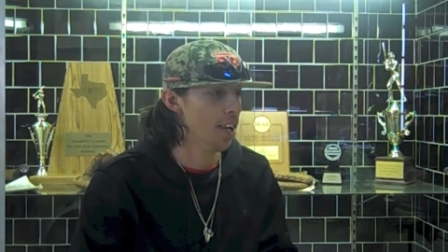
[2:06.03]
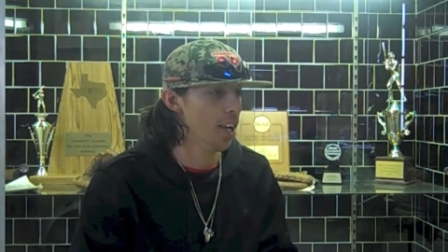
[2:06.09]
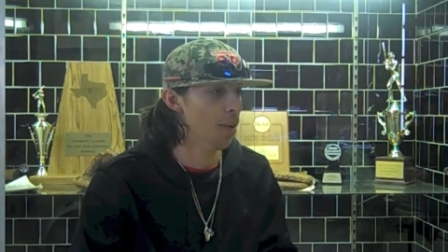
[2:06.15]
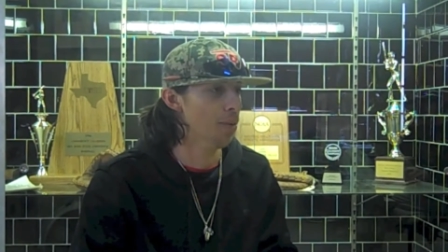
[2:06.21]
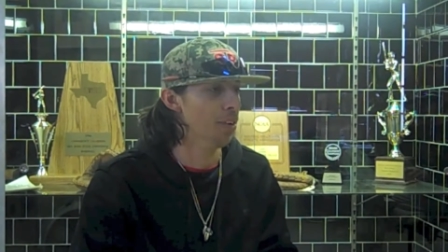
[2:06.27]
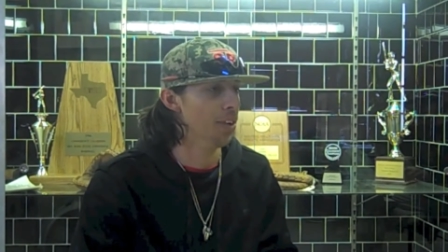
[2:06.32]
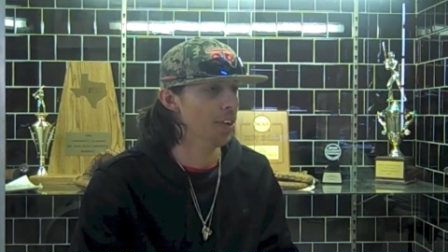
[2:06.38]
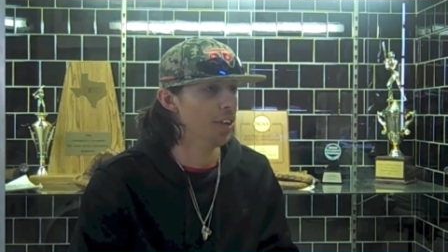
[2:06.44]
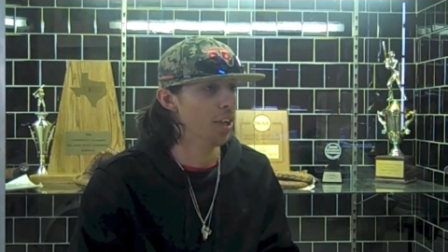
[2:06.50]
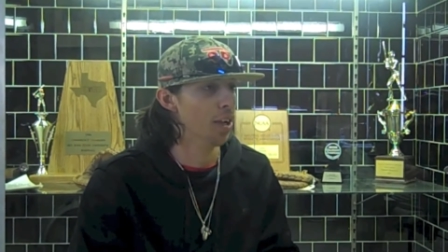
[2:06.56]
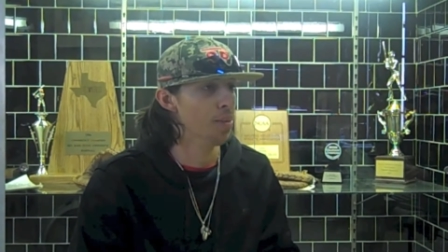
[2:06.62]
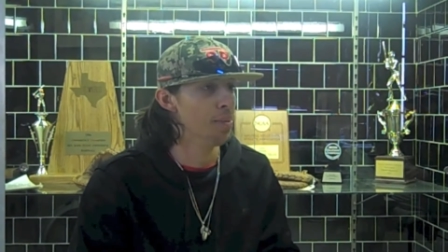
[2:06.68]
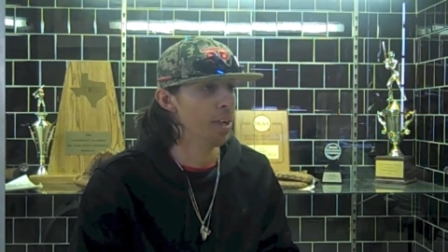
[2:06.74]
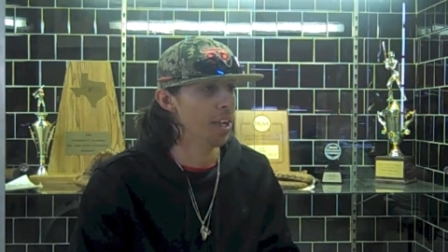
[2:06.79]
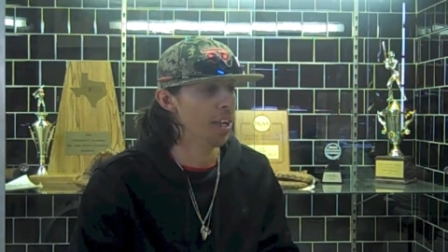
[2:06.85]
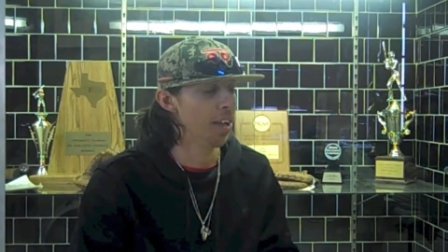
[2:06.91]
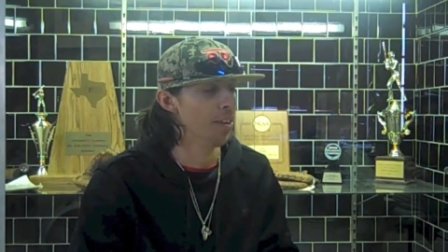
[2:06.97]
I want to try to
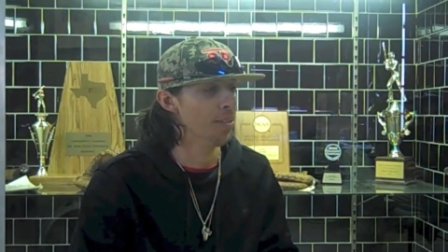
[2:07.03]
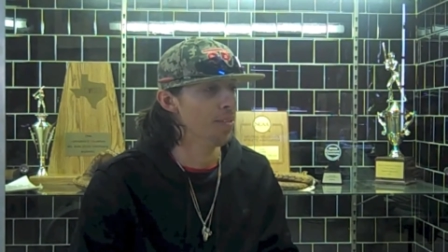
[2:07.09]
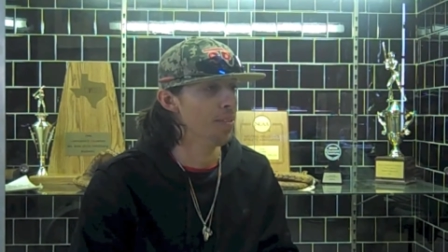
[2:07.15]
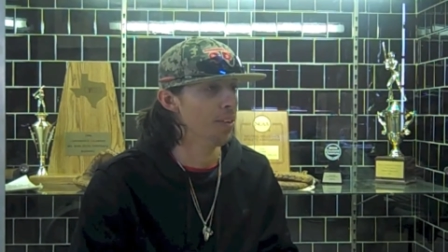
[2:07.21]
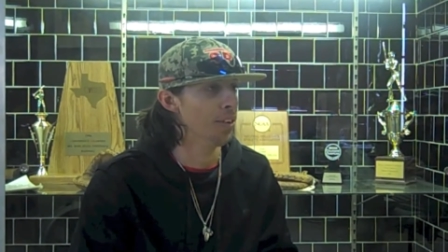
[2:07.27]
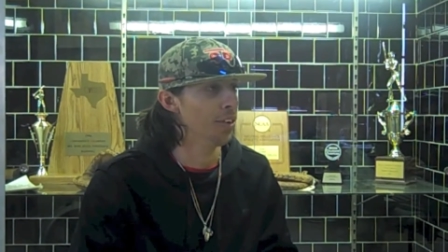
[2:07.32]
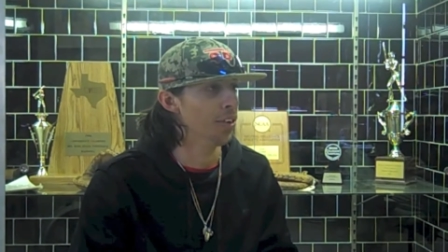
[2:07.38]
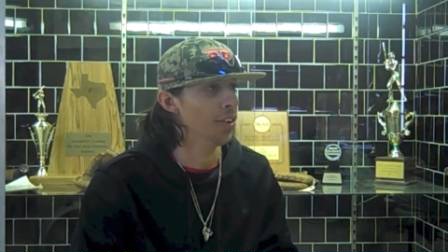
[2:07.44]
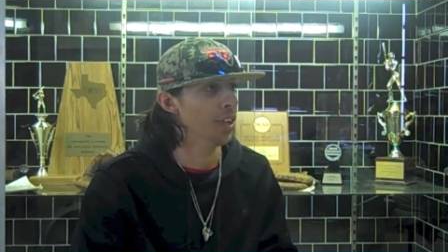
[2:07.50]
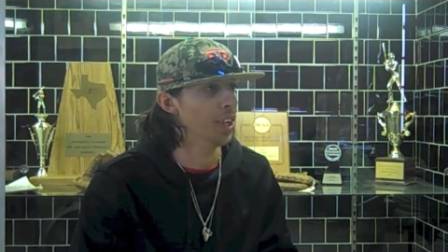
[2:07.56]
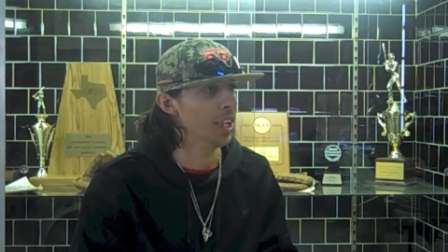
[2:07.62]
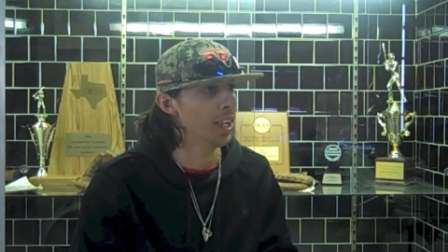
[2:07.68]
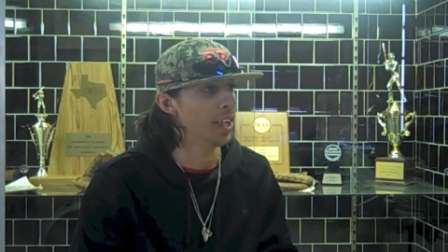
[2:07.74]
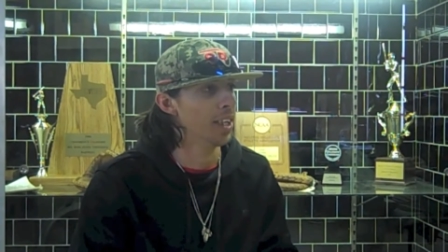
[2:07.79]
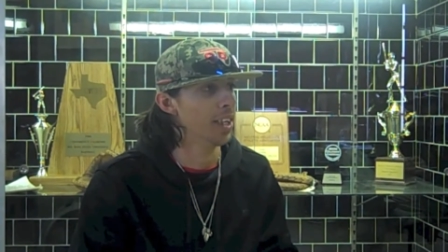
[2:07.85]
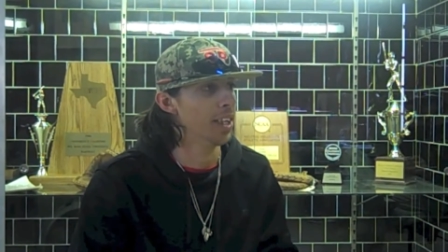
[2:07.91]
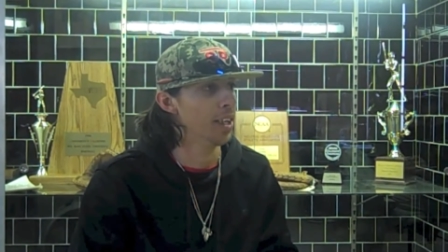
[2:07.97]
make either first or
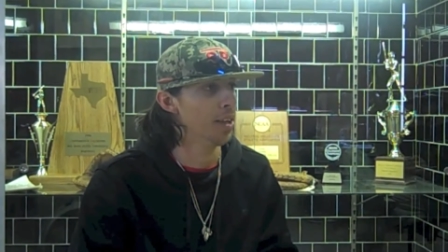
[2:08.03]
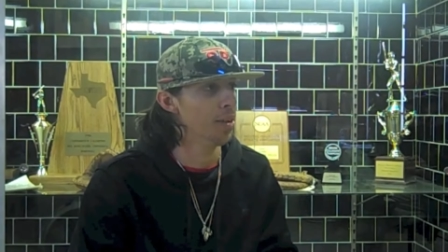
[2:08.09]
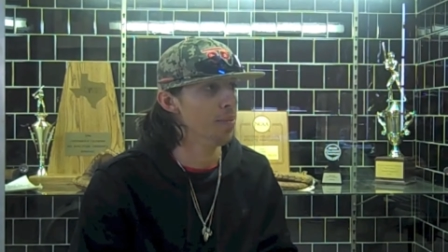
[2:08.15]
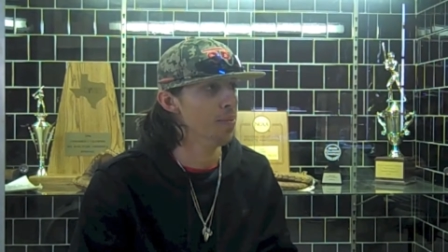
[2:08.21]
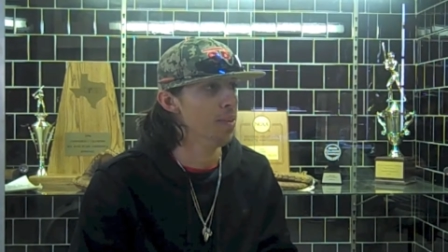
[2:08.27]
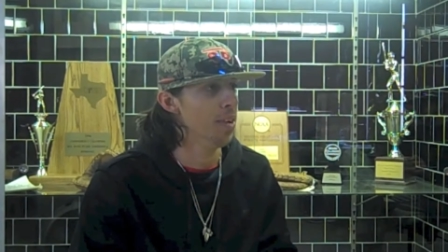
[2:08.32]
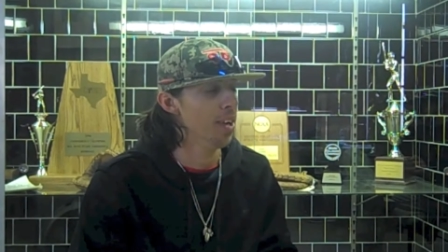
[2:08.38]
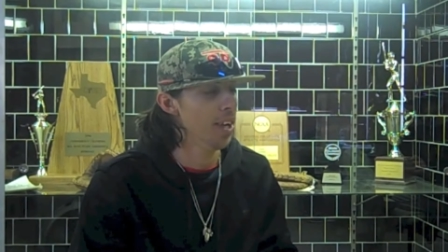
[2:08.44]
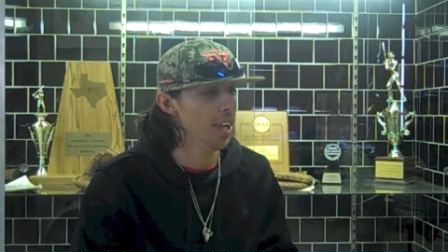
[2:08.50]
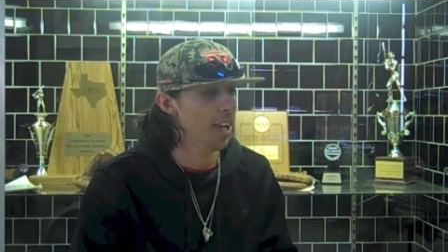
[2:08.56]
second team.